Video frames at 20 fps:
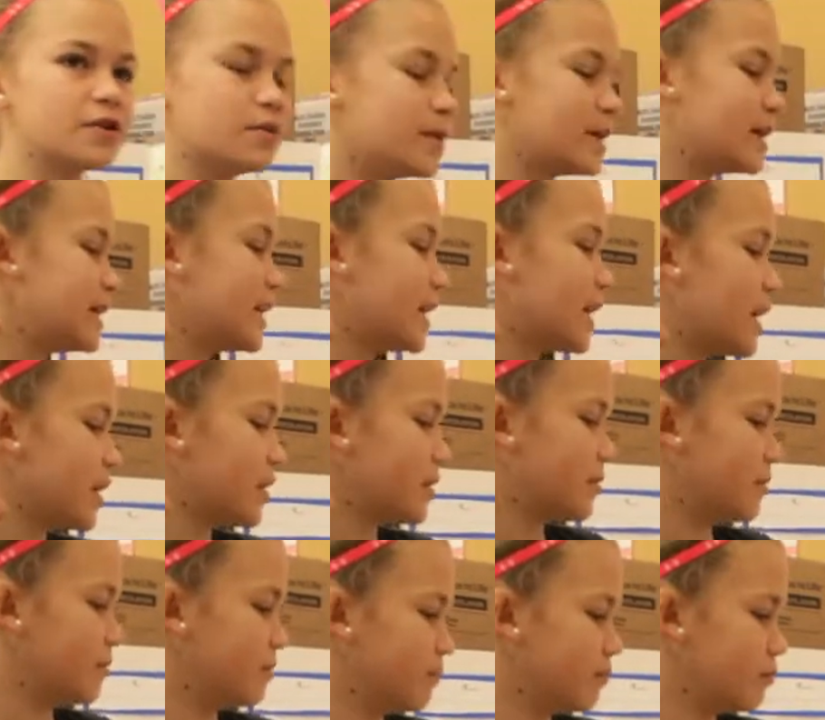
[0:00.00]
we
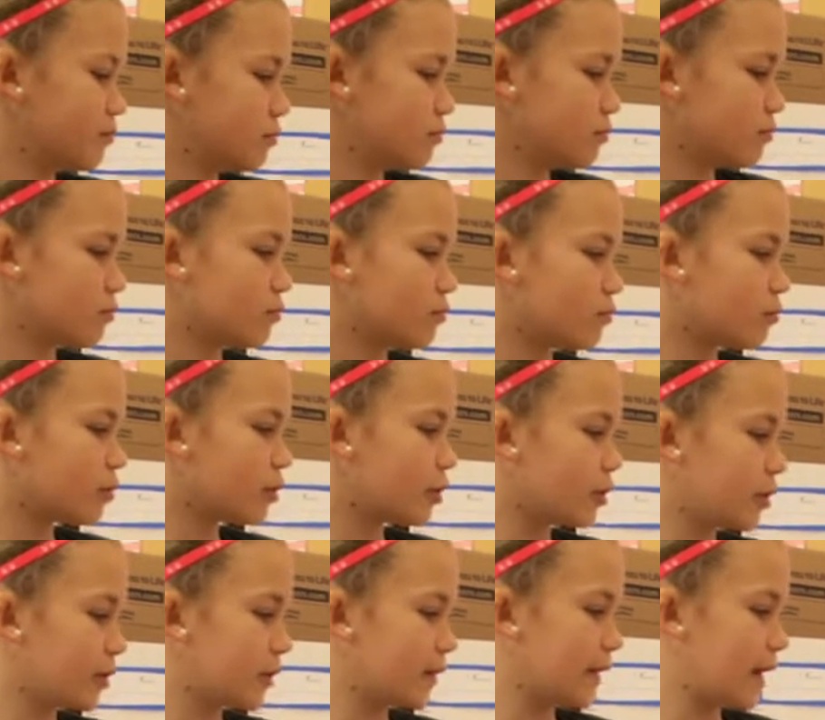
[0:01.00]

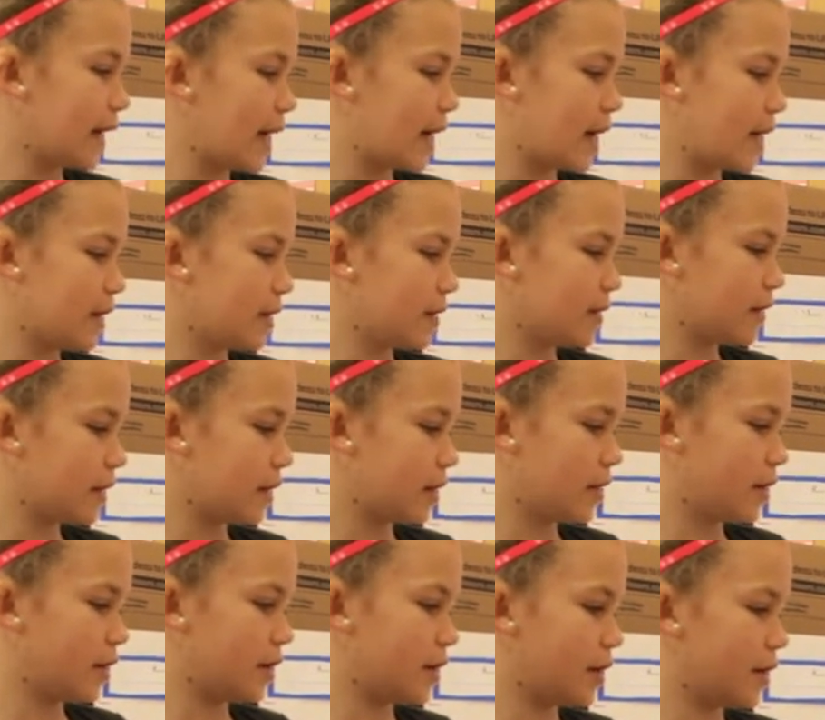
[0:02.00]
learned that the
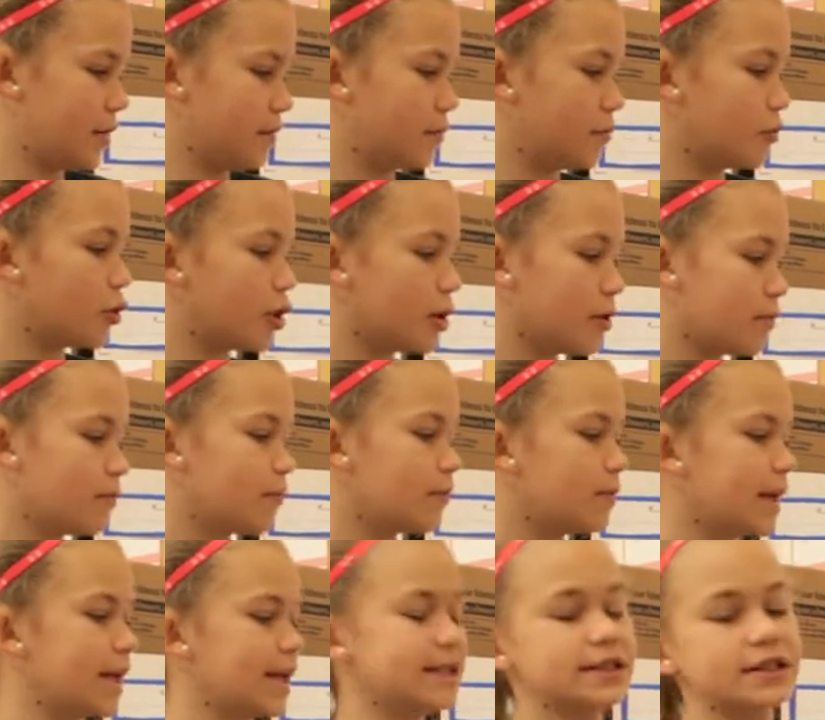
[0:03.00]
more
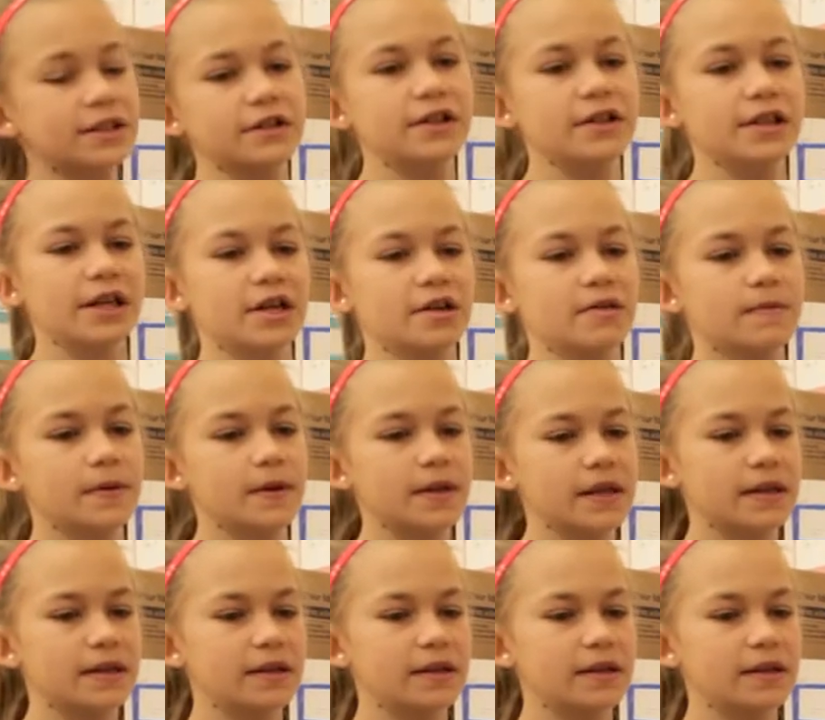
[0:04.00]
baking soda that you put in